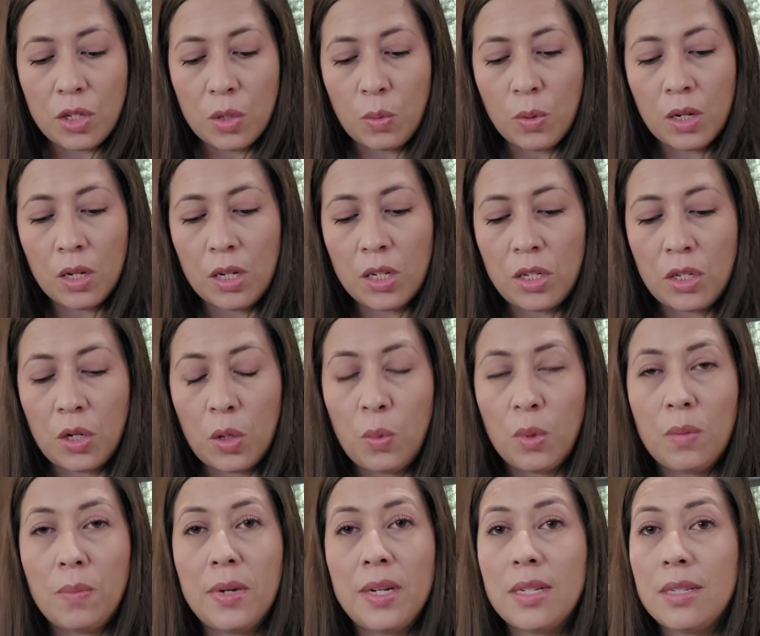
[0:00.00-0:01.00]
So we're going to
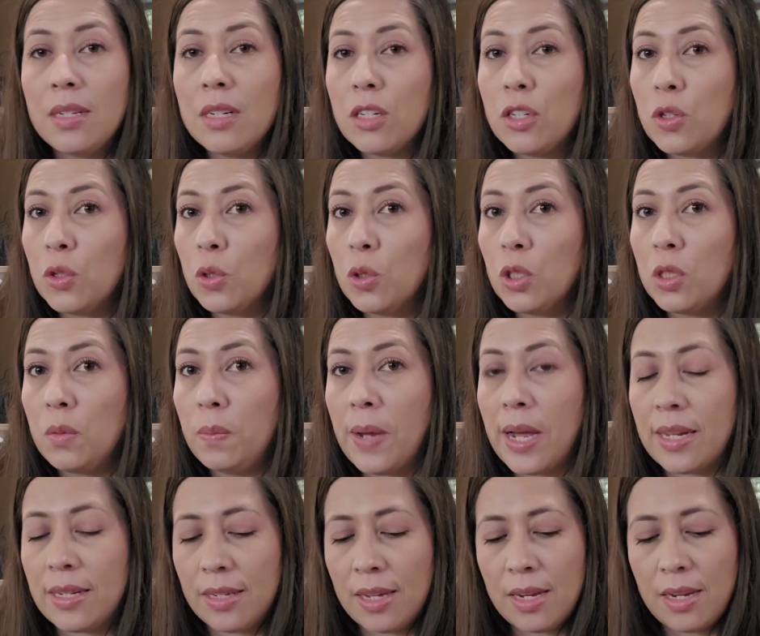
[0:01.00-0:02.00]
start with my 6-year-old's
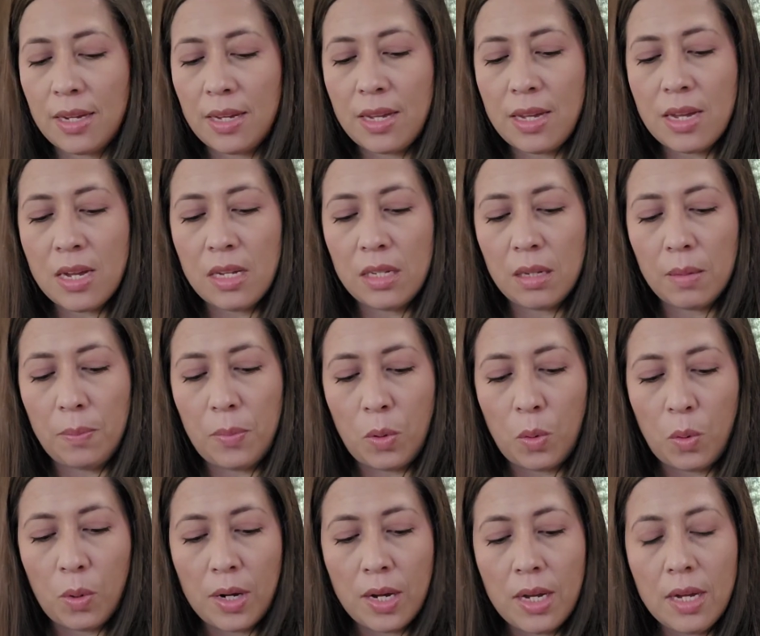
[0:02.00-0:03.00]
basket. He is a
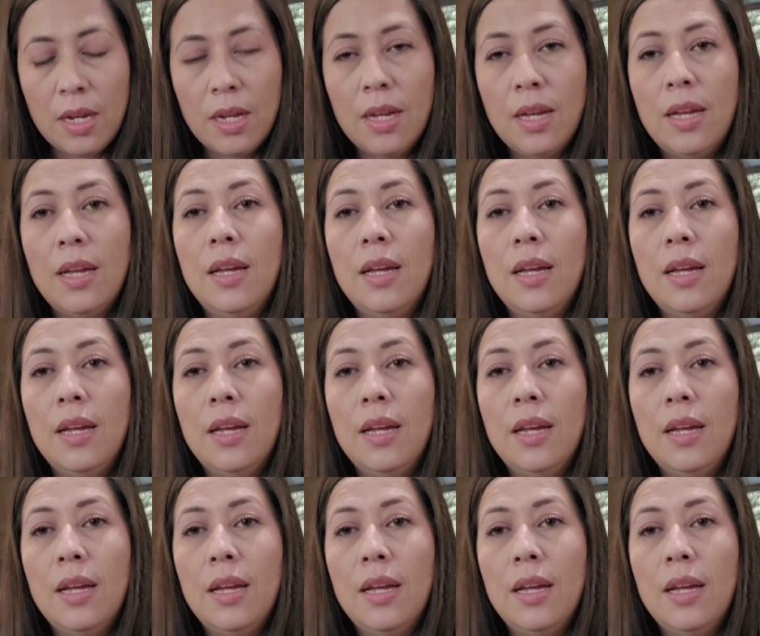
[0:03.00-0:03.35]
boy.